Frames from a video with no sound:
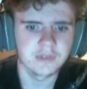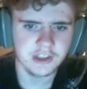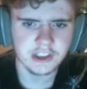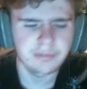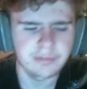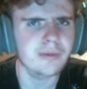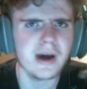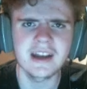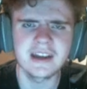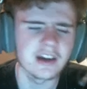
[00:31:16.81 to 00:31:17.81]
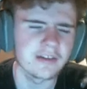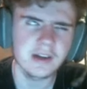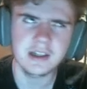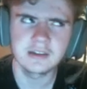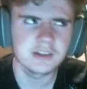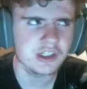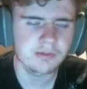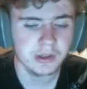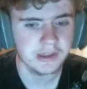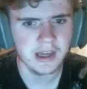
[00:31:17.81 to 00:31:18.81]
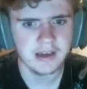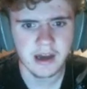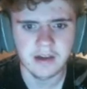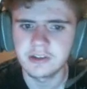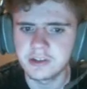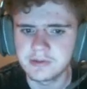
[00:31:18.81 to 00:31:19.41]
Just spotted deer. Fucking just put that down.